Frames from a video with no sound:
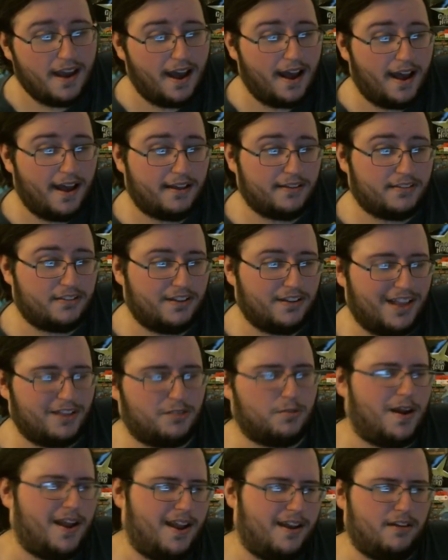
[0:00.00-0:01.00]
So
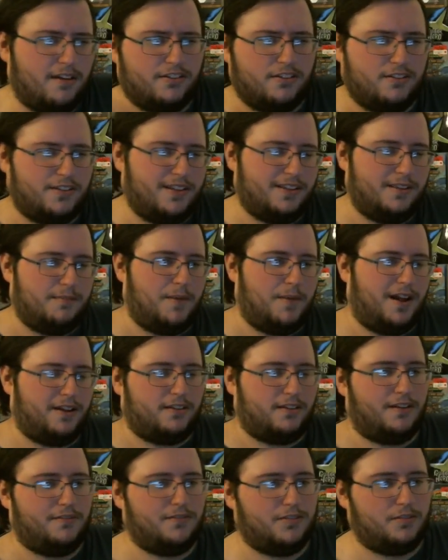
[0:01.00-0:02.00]
that's why I also did the
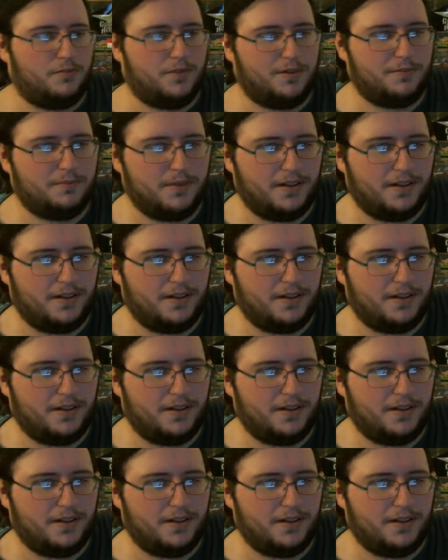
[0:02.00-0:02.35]
box office one,